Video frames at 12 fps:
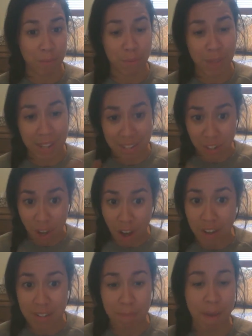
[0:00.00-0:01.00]
we had
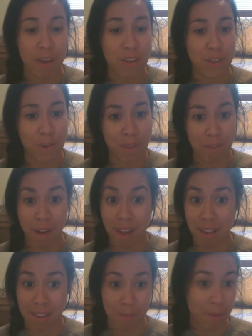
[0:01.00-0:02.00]
talked about, you know, that
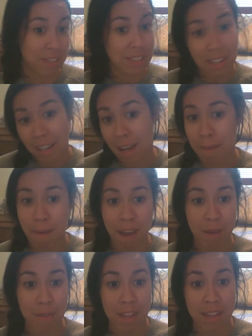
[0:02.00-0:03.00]
Riley wasn't going to come
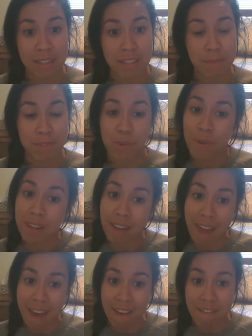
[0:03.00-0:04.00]
back with us. He was going to
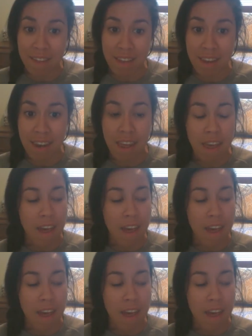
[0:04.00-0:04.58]
heaven.